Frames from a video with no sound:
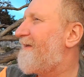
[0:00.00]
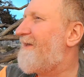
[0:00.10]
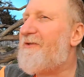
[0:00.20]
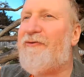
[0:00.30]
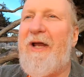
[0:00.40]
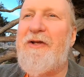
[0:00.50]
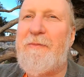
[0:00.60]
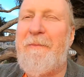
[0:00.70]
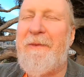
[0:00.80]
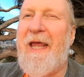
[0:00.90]
the strange
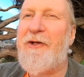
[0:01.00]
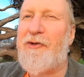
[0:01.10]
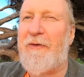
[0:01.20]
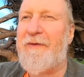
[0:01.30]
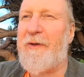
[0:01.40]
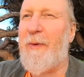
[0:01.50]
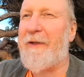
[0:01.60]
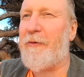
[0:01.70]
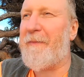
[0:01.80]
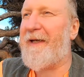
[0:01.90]
nature of the
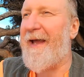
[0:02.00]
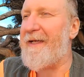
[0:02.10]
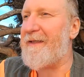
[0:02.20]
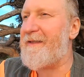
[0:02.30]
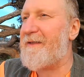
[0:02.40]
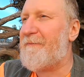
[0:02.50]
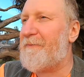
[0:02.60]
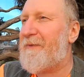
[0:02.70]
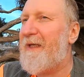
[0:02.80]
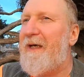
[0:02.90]
quantum mechanics.
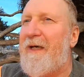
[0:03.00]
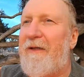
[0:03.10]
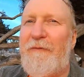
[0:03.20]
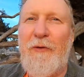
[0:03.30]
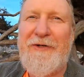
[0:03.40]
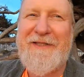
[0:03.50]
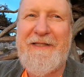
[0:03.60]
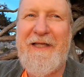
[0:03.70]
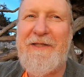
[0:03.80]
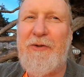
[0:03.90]
The first
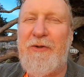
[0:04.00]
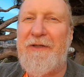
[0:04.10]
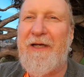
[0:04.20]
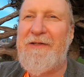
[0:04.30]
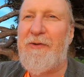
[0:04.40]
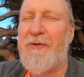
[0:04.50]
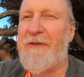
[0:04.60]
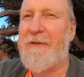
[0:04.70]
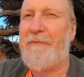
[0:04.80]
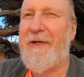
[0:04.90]
is the
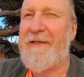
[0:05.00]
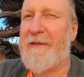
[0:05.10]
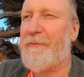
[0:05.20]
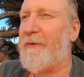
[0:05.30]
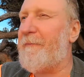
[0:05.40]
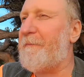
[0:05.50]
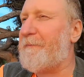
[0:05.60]
uncertainty principle,